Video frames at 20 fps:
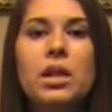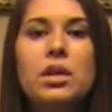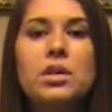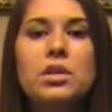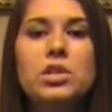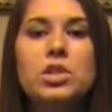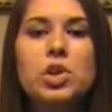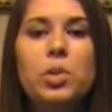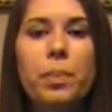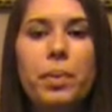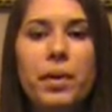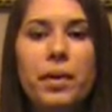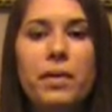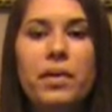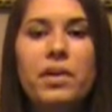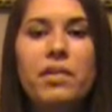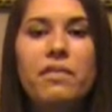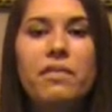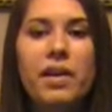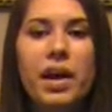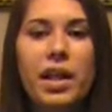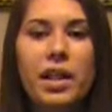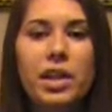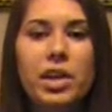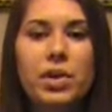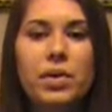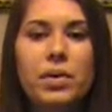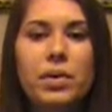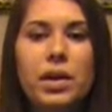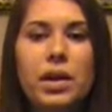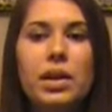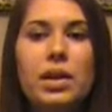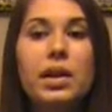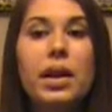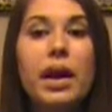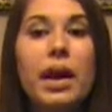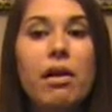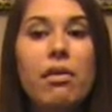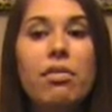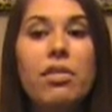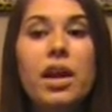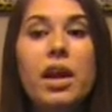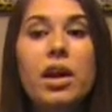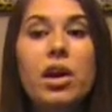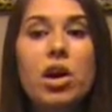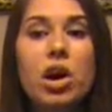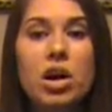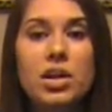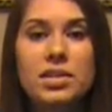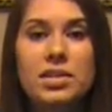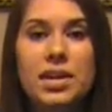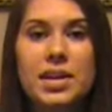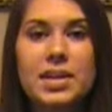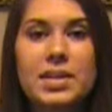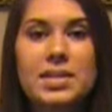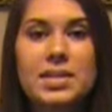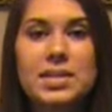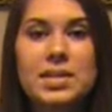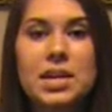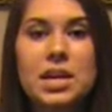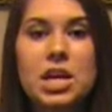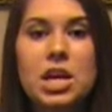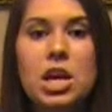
Superior value in the healthcare context